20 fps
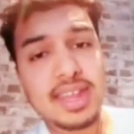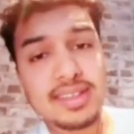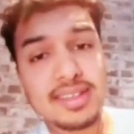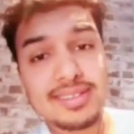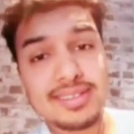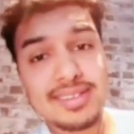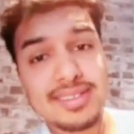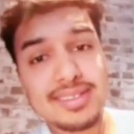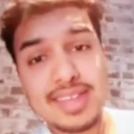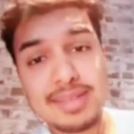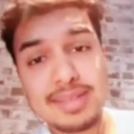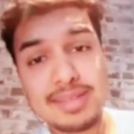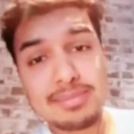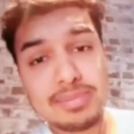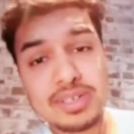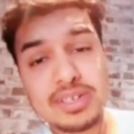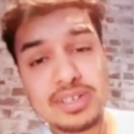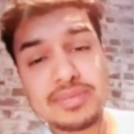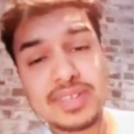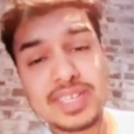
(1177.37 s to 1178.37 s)
and it did
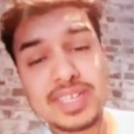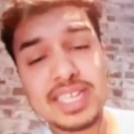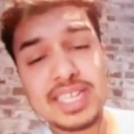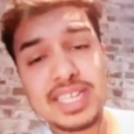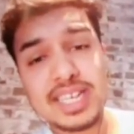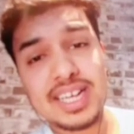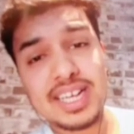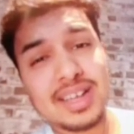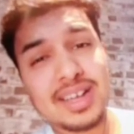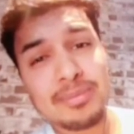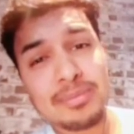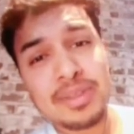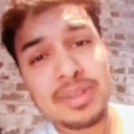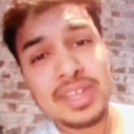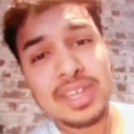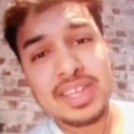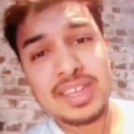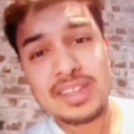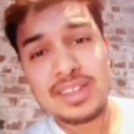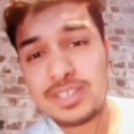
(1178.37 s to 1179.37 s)
that perfectly.
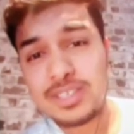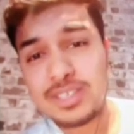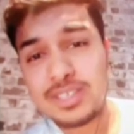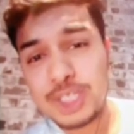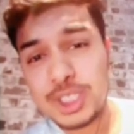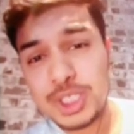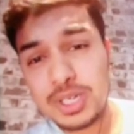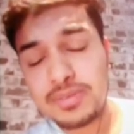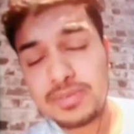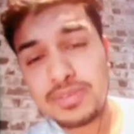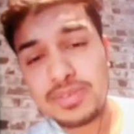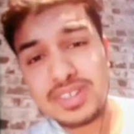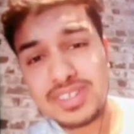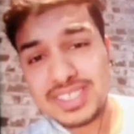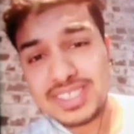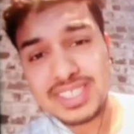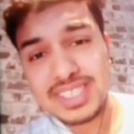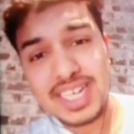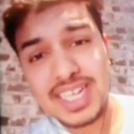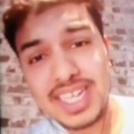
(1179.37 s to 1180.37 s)
Shot
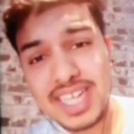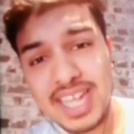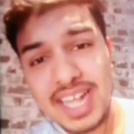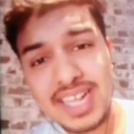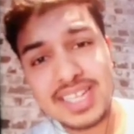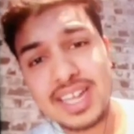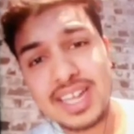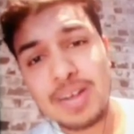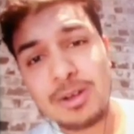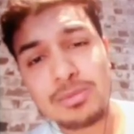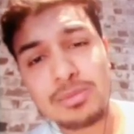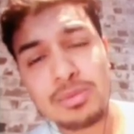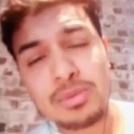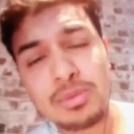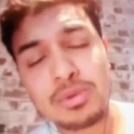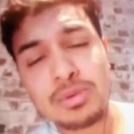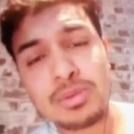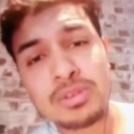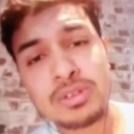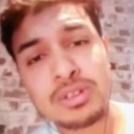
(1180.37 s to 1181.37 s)
First Strike and
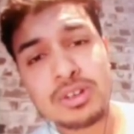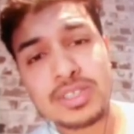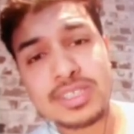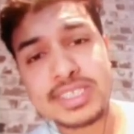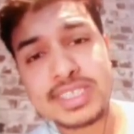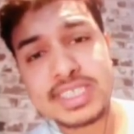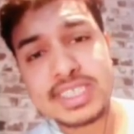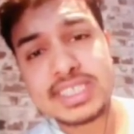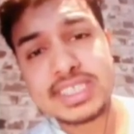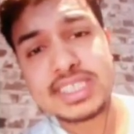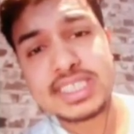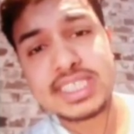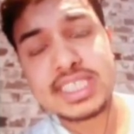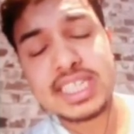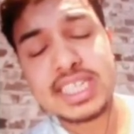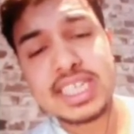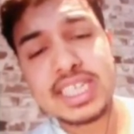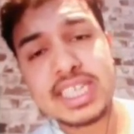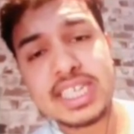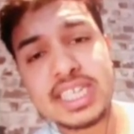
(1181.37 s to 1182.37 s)
round ball
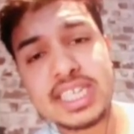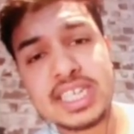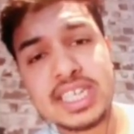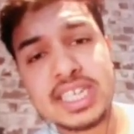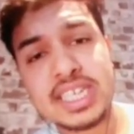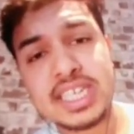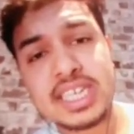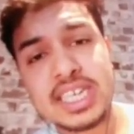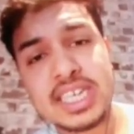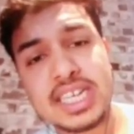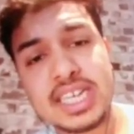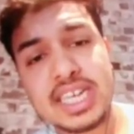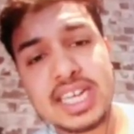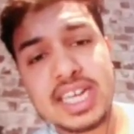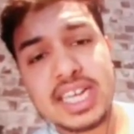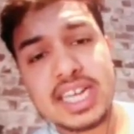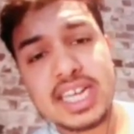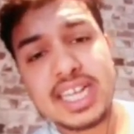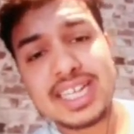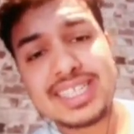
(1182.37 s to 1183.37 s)
consistently,
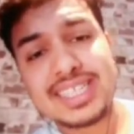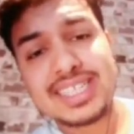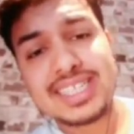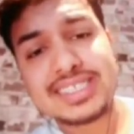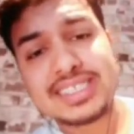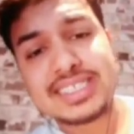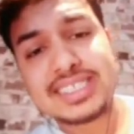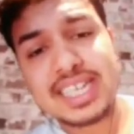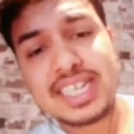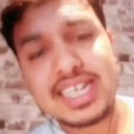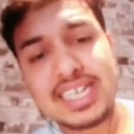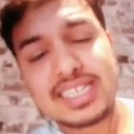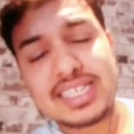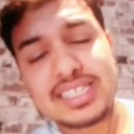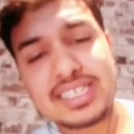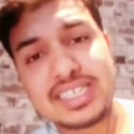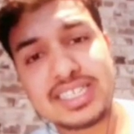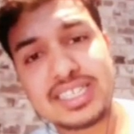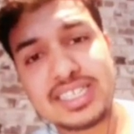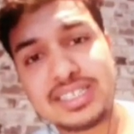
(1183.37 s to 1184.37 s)
and
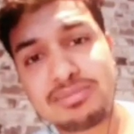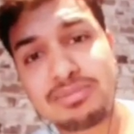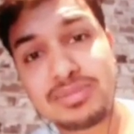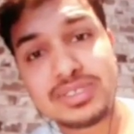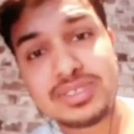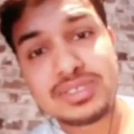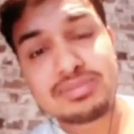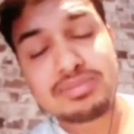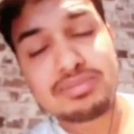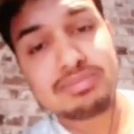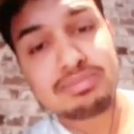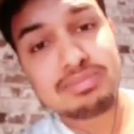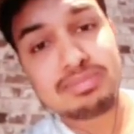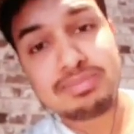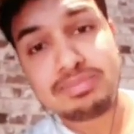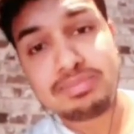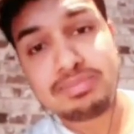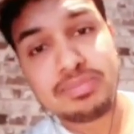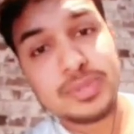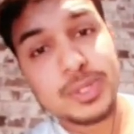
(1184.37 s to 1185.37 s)
yeah, it was
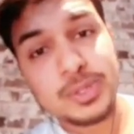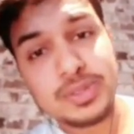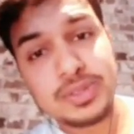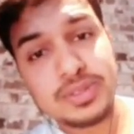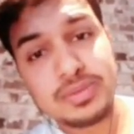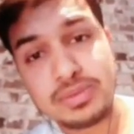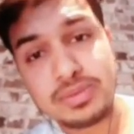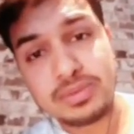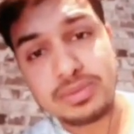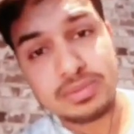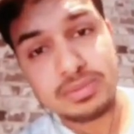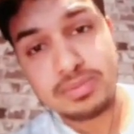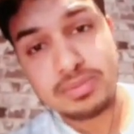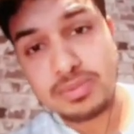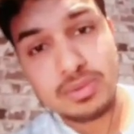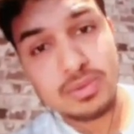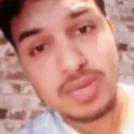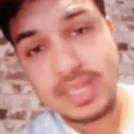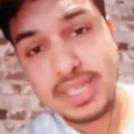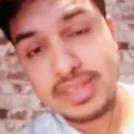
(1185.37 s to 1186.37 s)
beautiful,
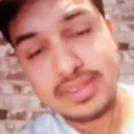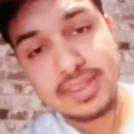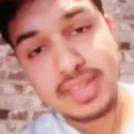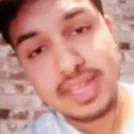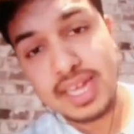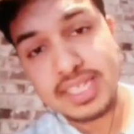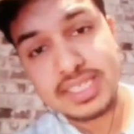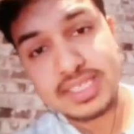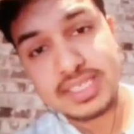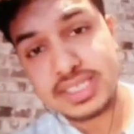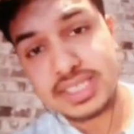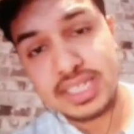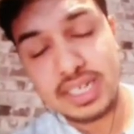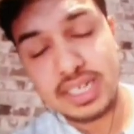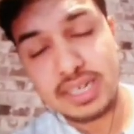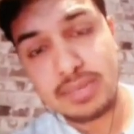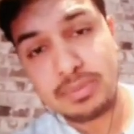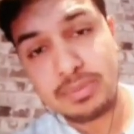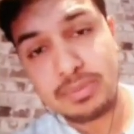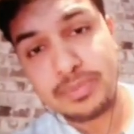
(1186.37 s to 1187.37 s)
quite nice.
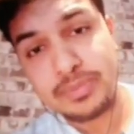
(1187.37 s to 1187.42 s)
